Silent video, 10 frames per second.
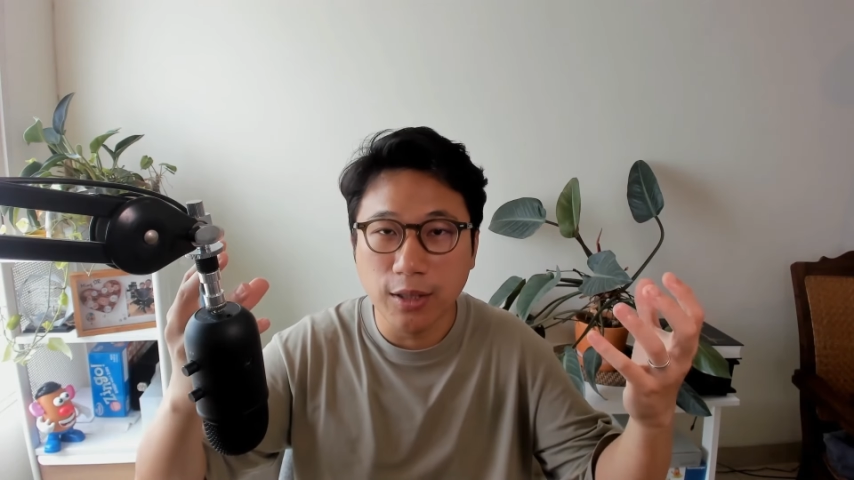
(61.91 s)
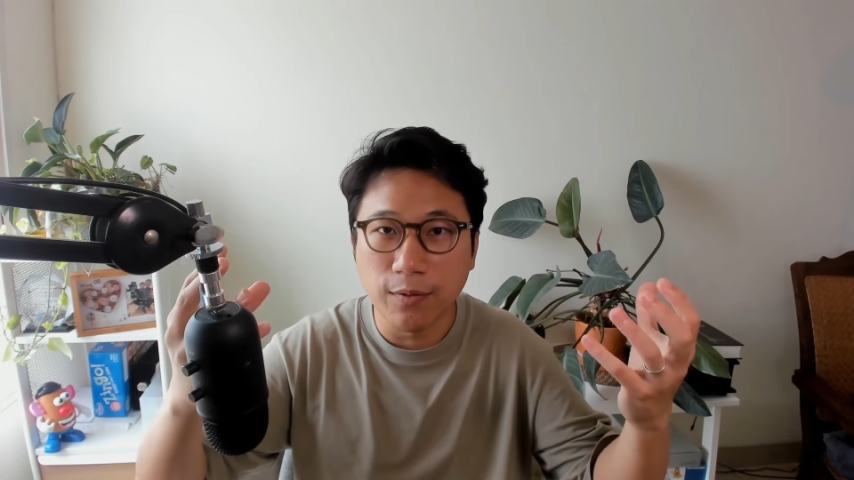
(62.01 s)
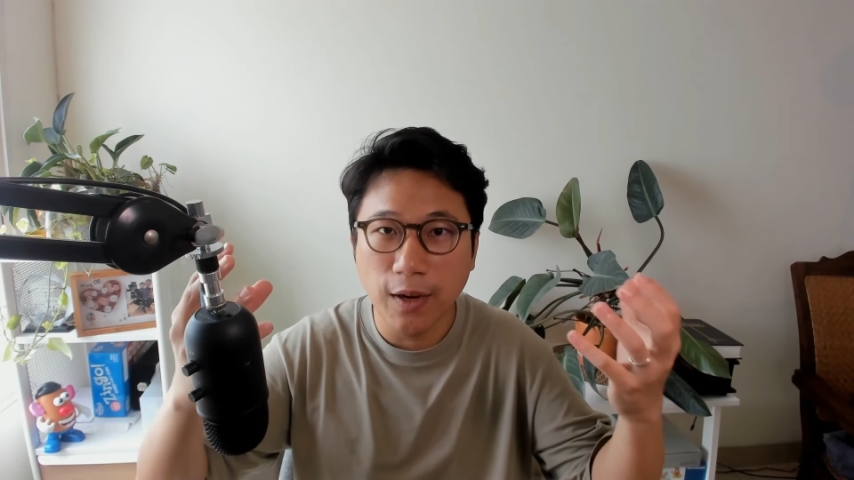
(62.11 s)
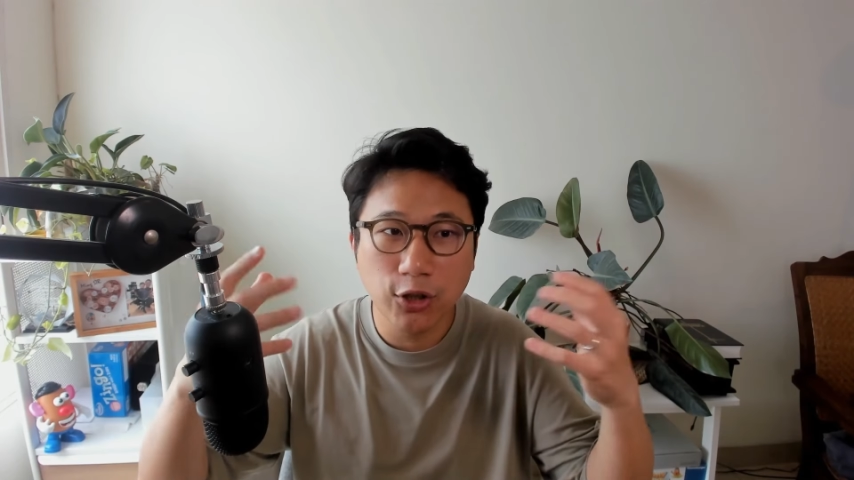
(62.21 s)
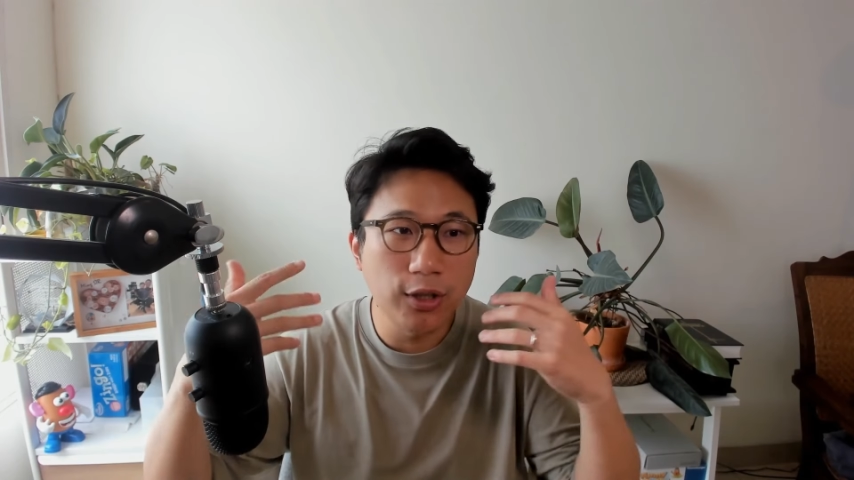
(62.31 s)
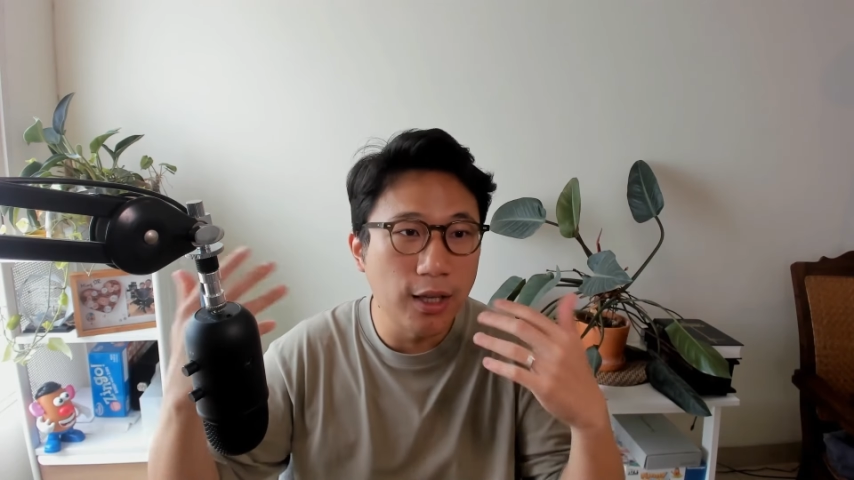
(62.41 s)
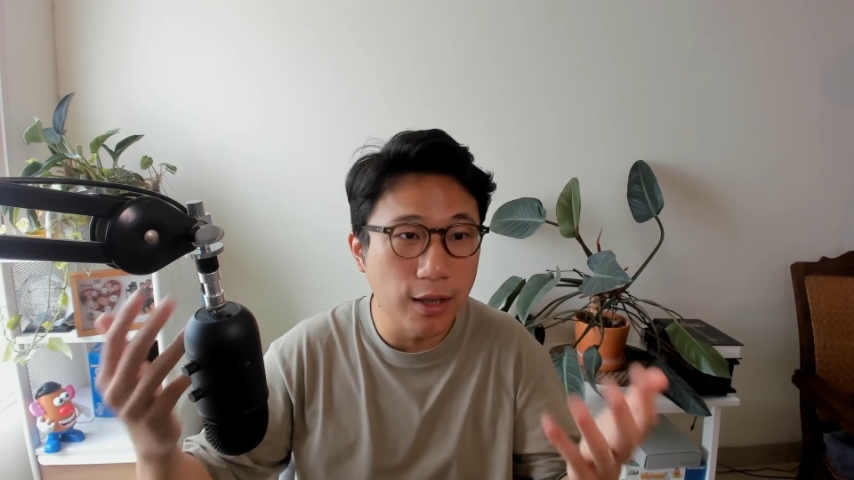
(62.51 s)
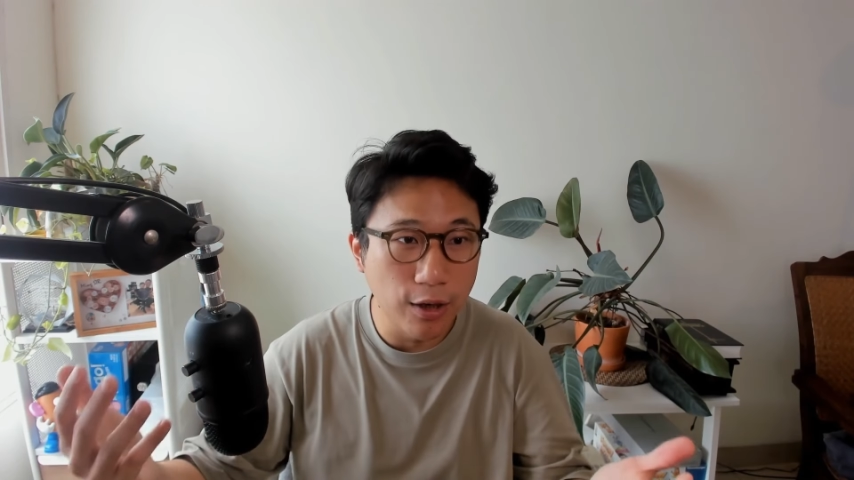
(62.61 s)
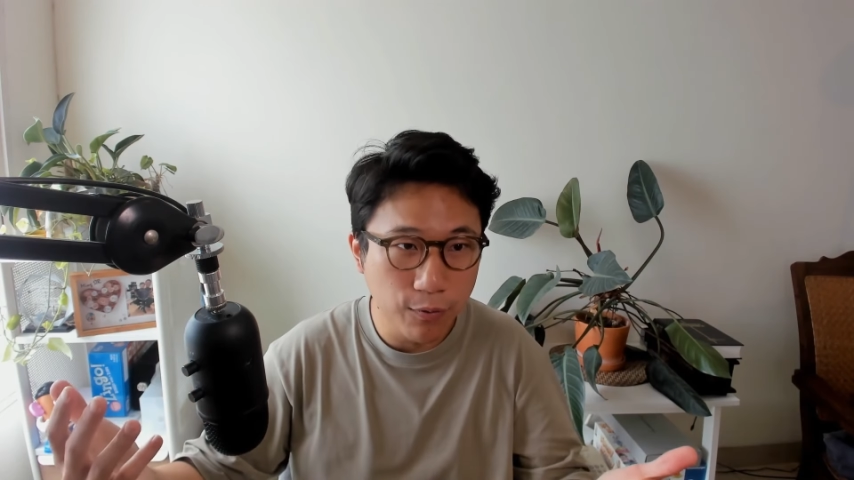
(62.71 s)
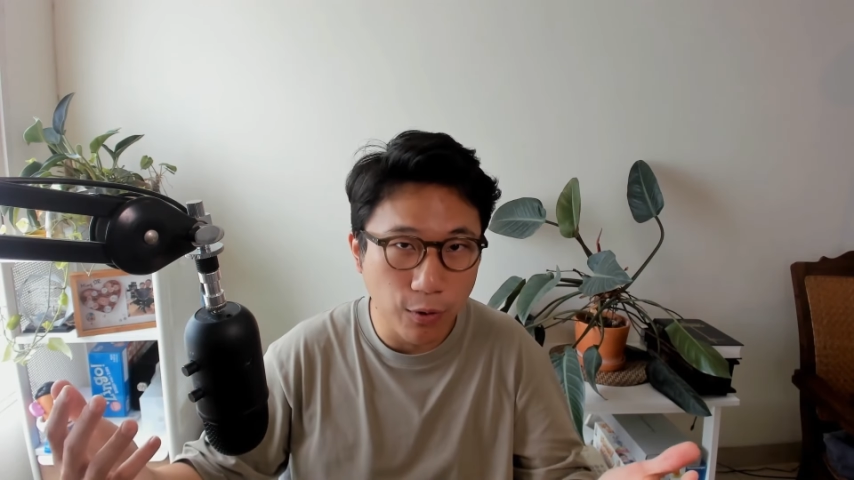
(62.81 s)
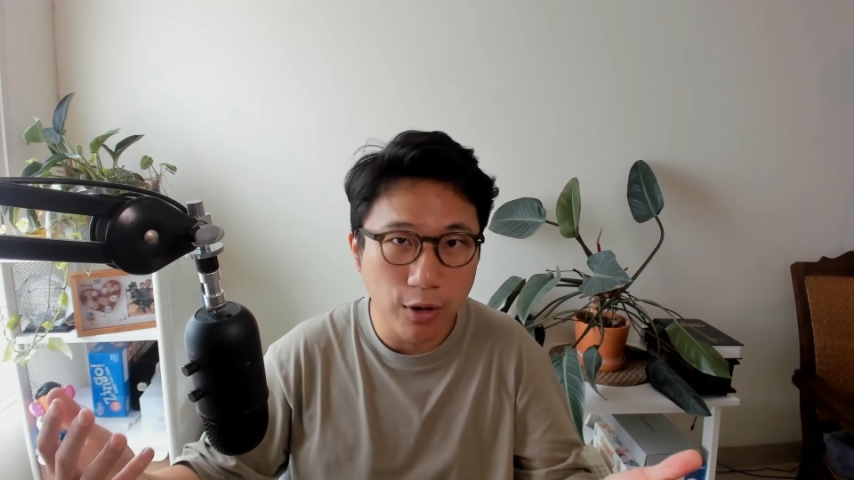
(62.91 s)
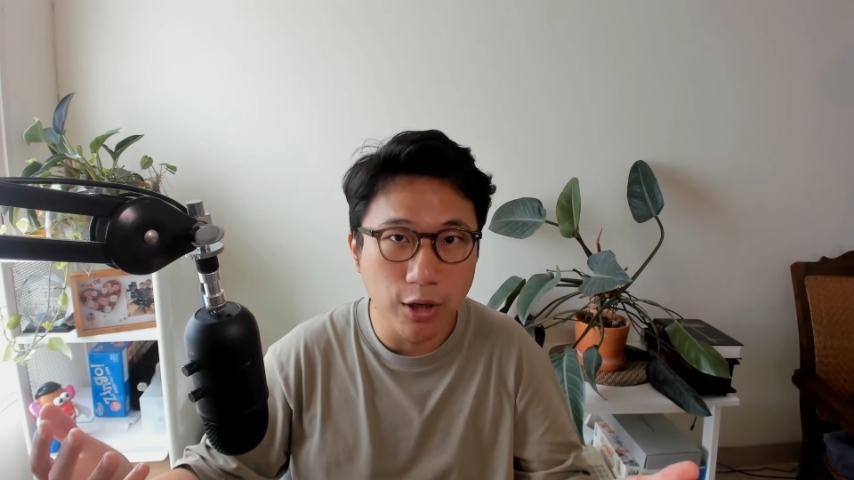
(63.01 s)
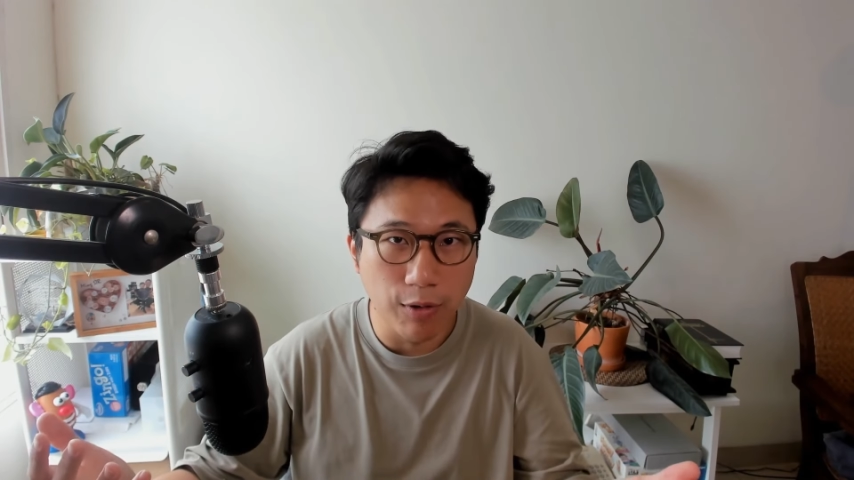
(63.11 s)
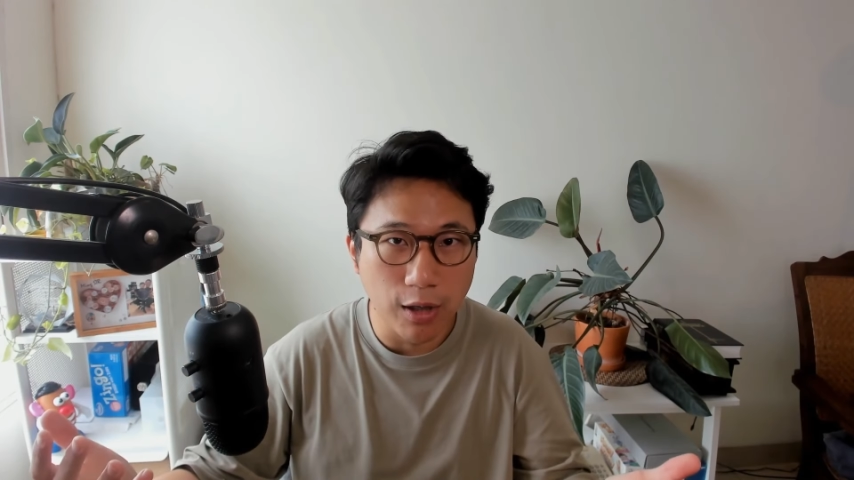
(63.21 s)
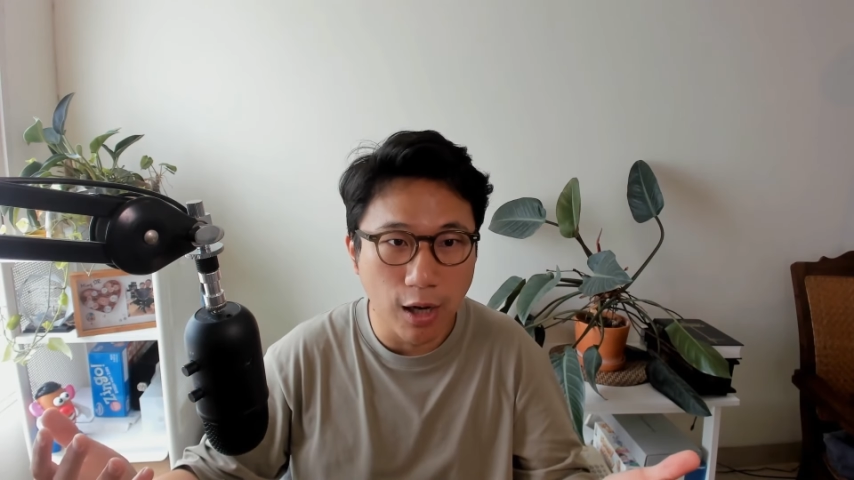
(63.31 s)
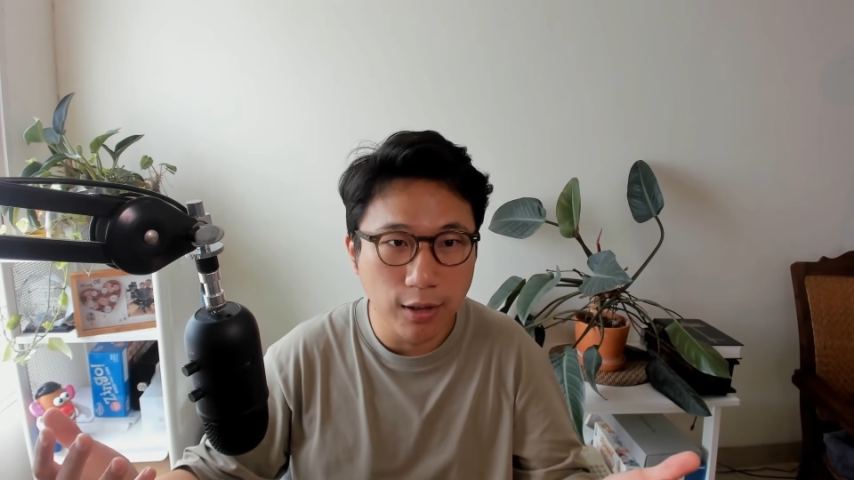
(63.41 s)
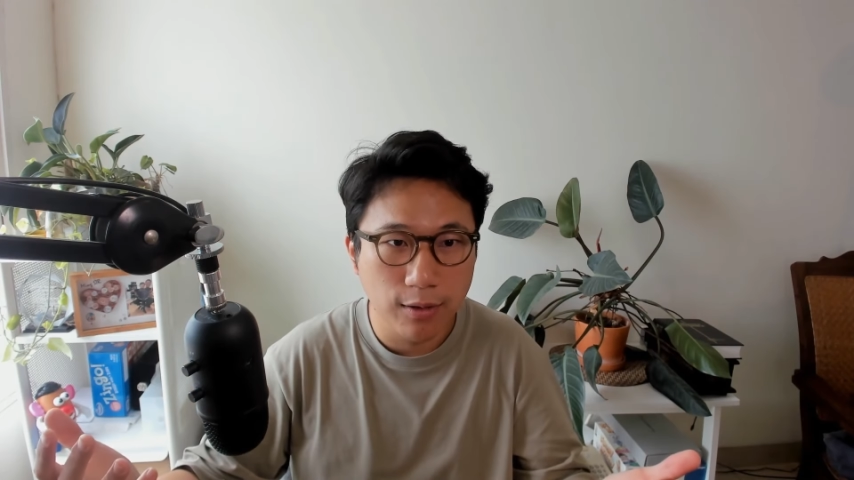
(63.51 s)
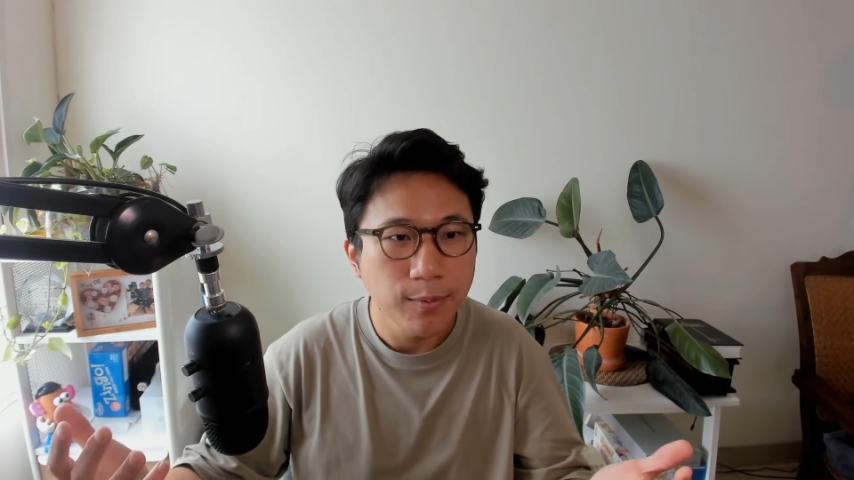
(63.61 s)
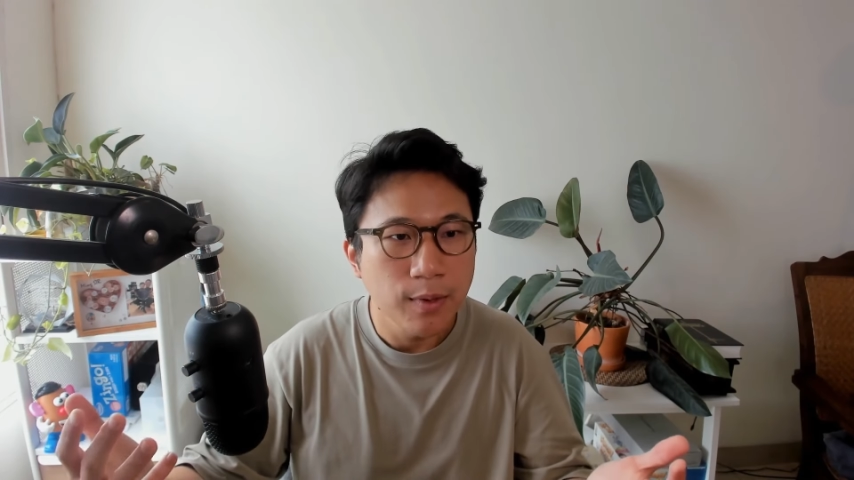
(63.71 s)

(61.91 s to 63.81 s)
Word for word: infection and therefore hearing loss.